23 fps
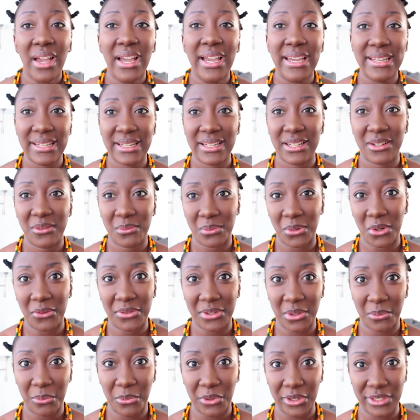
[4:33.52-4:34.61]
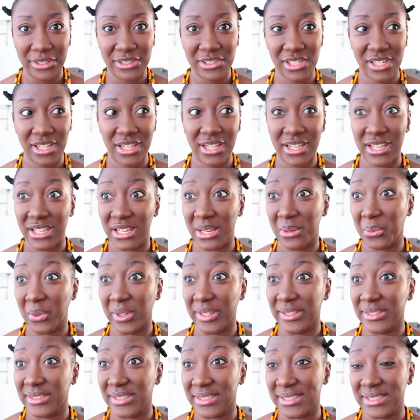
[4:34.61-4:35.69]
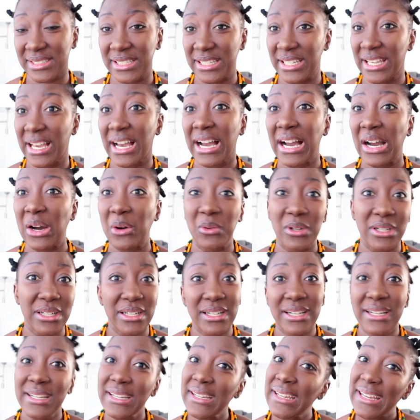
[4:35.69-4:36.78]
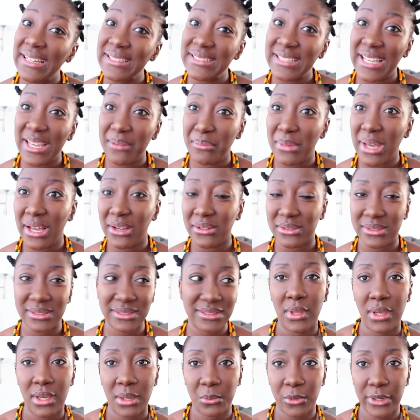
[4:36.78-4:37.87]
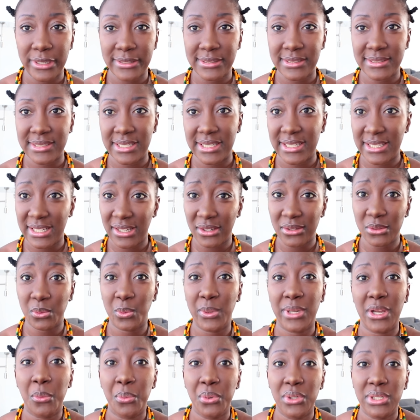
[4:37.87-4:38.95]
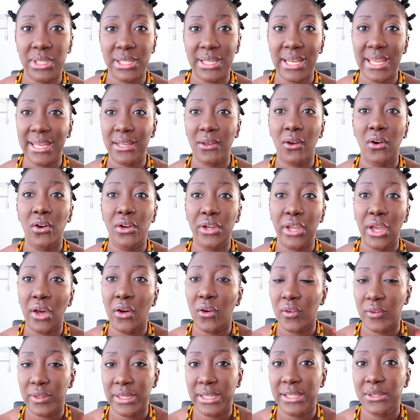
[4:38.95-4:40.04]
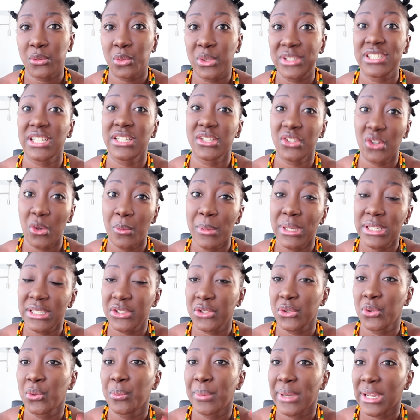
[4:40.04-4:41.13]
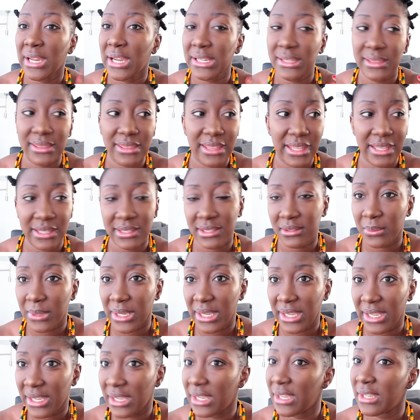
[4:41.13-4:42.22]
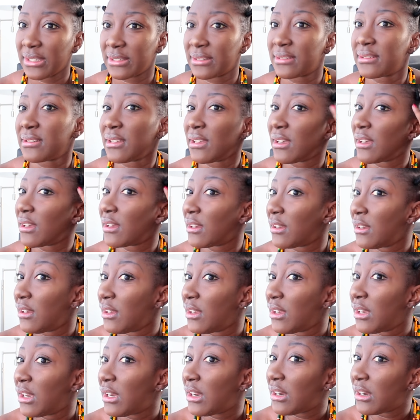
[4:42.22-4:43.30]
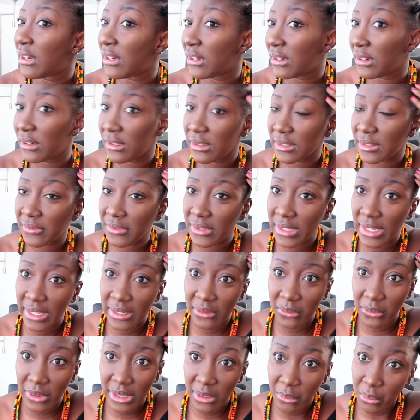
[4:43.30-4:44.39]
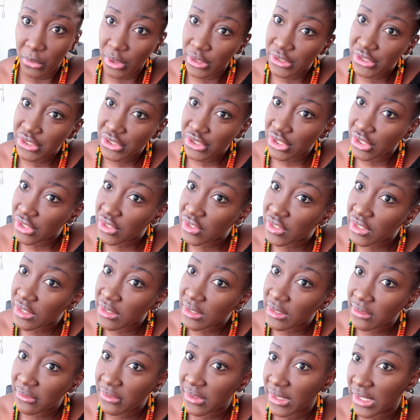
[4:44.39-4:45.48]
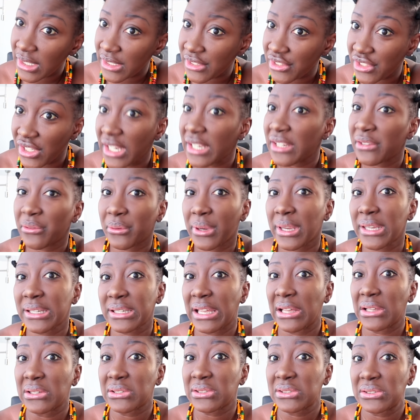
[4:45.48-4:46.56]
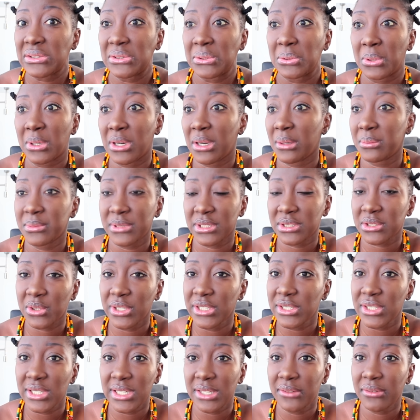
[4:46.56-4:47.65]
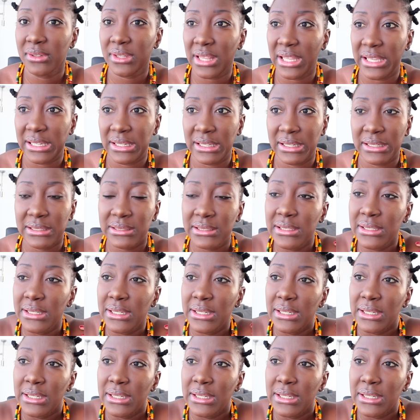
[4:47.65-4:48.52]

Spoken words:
And I'm going to see how it came out. I'm going to take it out without putting any oil on it, which I normally do, but I think that my hair is it's feeling really moistured and it's feeling shiny right now, so I'm just going to leave it like that.